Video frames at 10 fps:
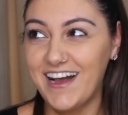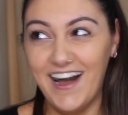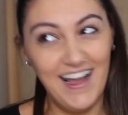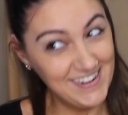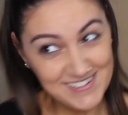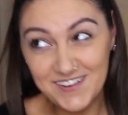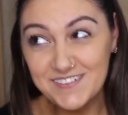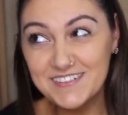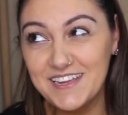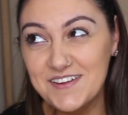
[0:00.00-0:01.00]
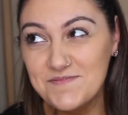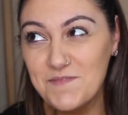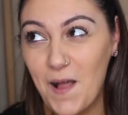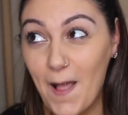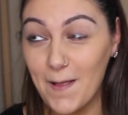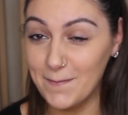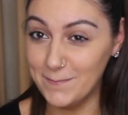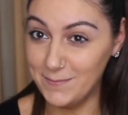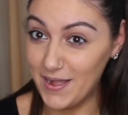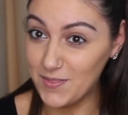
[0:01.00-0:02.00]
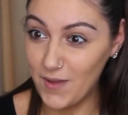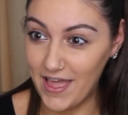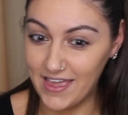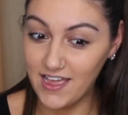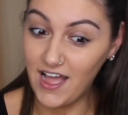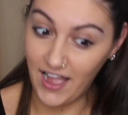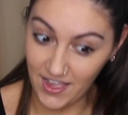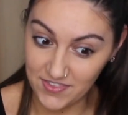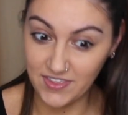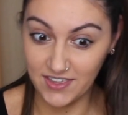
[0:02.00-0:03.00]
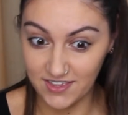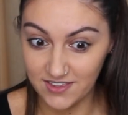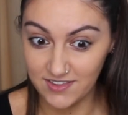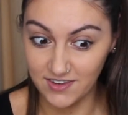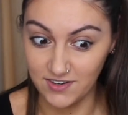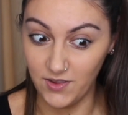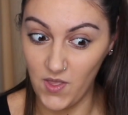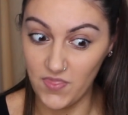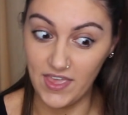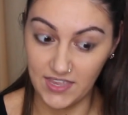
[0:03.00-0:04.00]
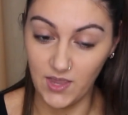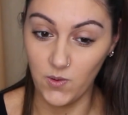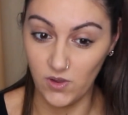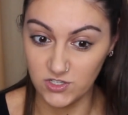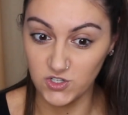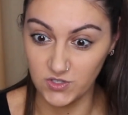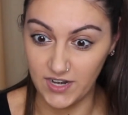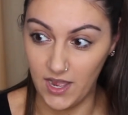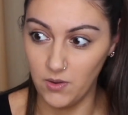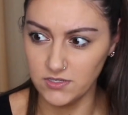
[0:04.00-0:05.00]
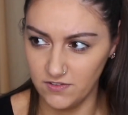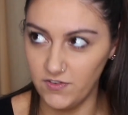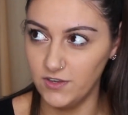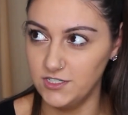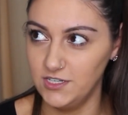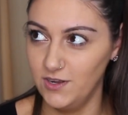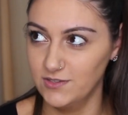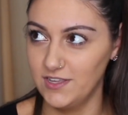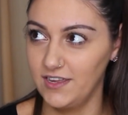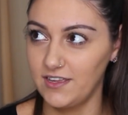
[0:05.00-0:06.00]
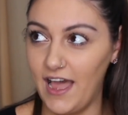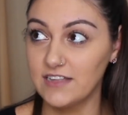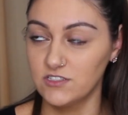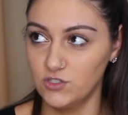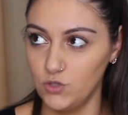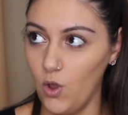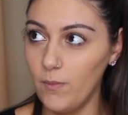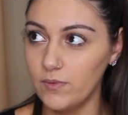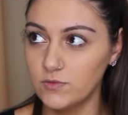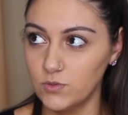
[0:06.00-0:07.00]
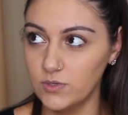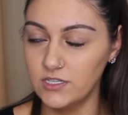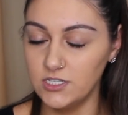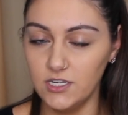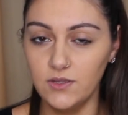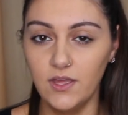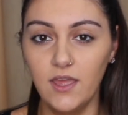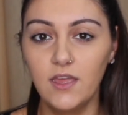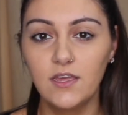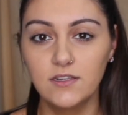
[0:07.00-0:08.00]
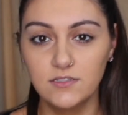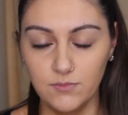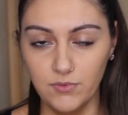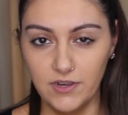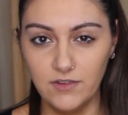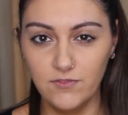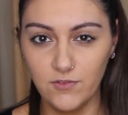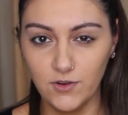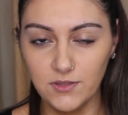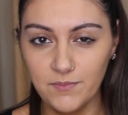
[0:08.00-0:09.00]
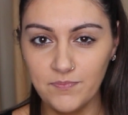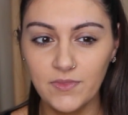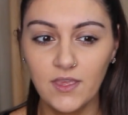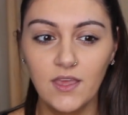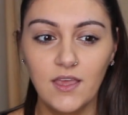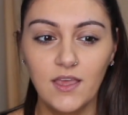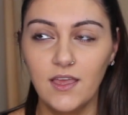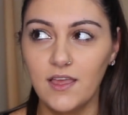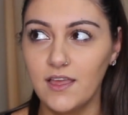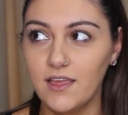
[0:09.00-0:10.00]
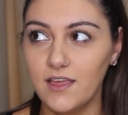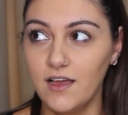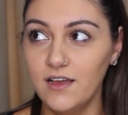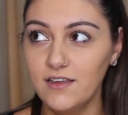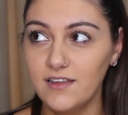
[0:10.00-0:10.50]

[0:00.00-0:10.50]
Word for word: I told him, by the way, I think, you know, they're getting quite strong now. I was on the phone to you and I was like, I had to stop talking to you to breathe through mm, them. That was a good thing. Huh?